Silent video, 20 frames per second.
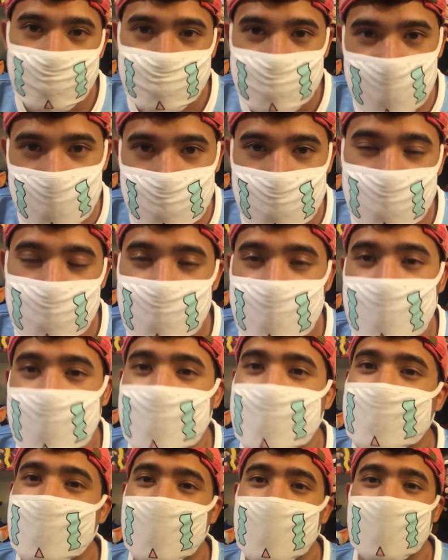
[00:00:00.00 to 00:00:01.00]
people with
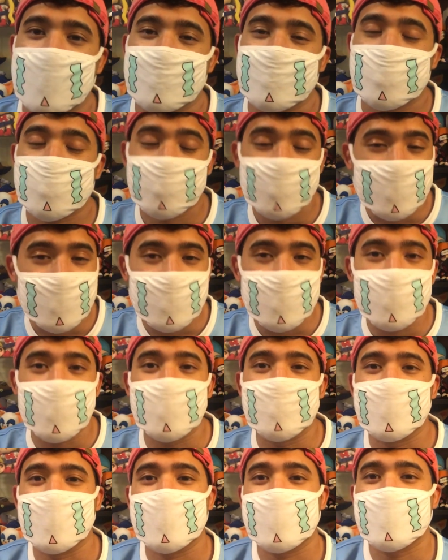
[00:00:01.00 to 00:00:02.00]
it and it's really cool
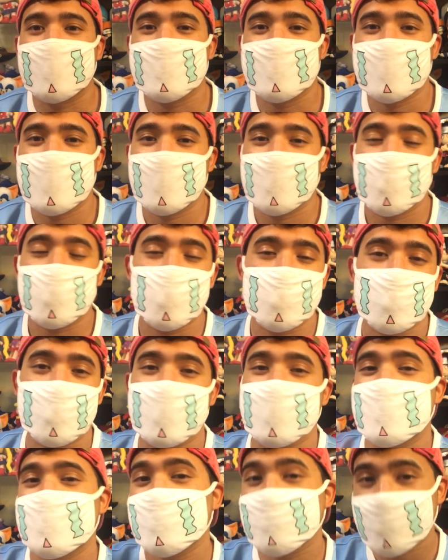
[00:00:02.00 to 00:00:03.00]
because they
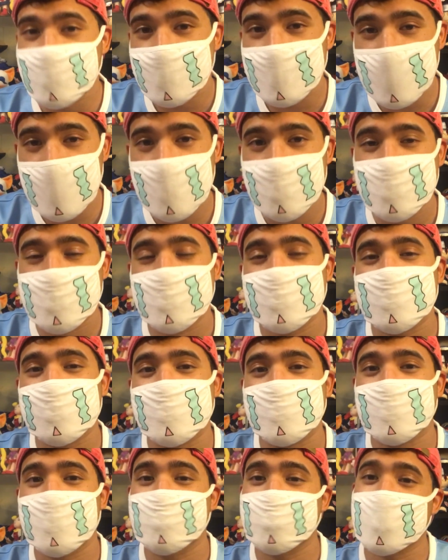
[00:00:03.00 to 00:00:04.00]
incorporate different characters
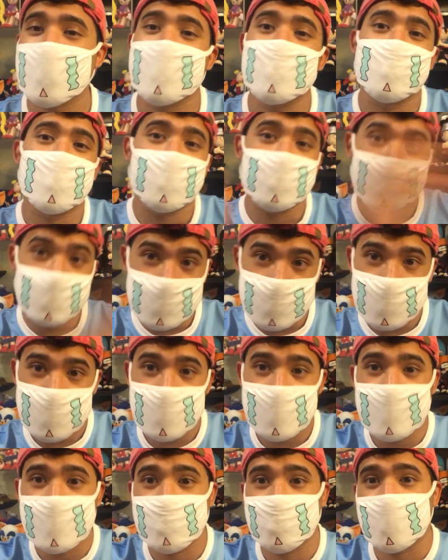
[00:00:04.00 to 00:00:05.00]
from Dragon Ball
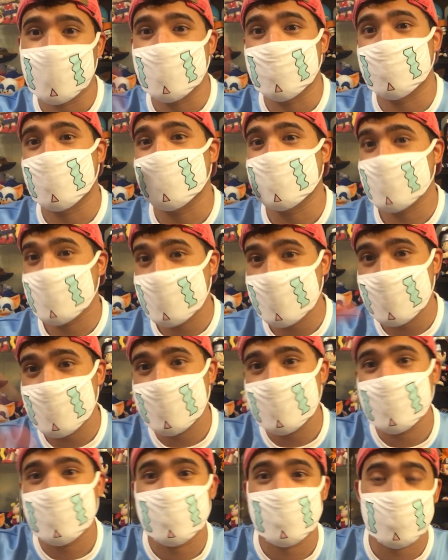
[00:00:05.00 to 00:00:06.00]
GT, Dragon Ball
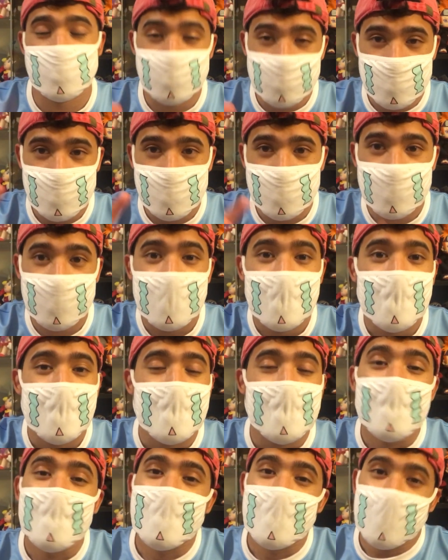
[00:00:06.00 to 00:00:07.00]
Z, Super,
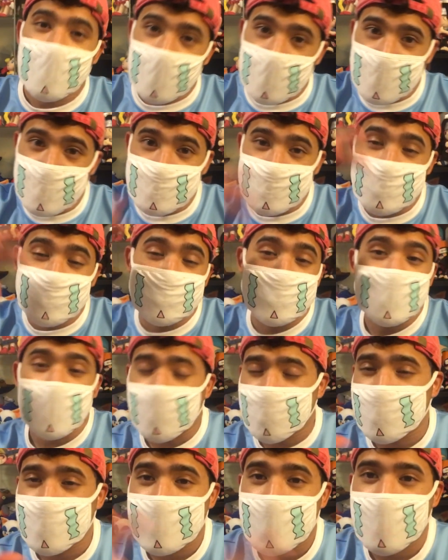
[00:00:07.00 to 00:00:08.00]
and different
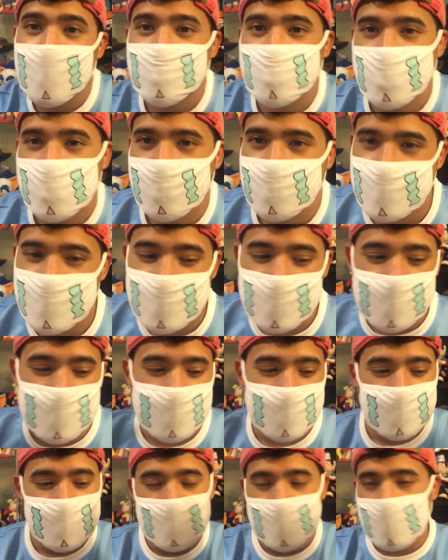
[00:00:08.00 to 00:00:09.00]
other games so it's
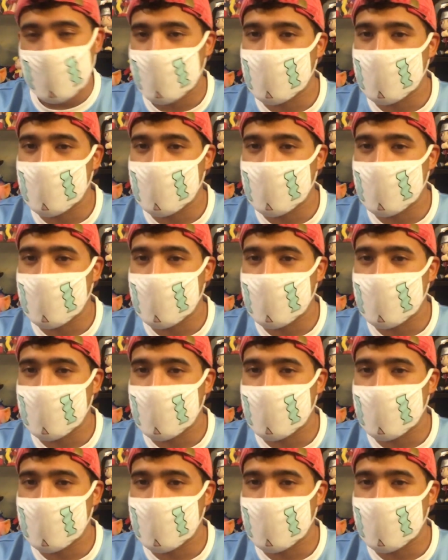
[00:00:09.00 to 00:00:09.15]
like